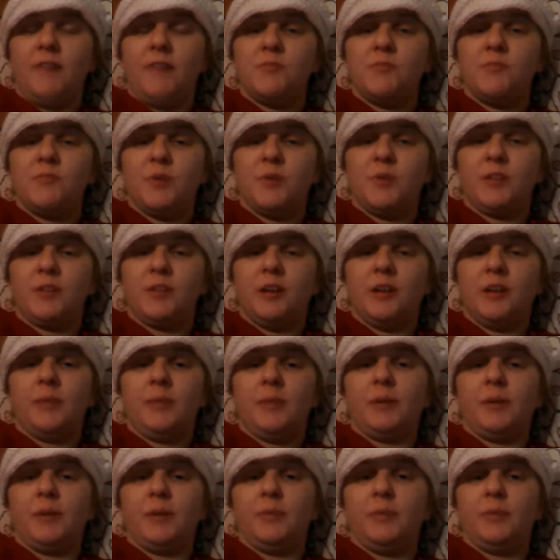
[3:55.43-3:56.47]
pneumonia, I'm
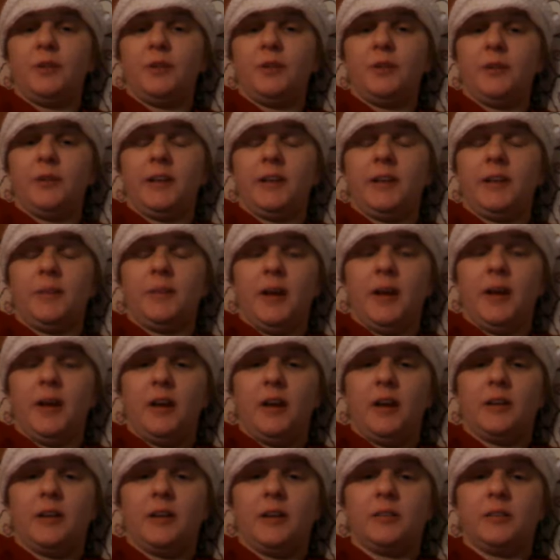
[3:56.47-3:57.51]
going to put you on
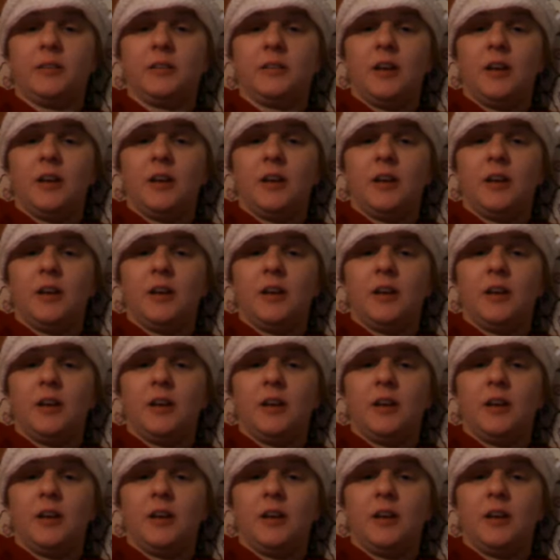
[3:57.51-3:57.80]
antibiotics.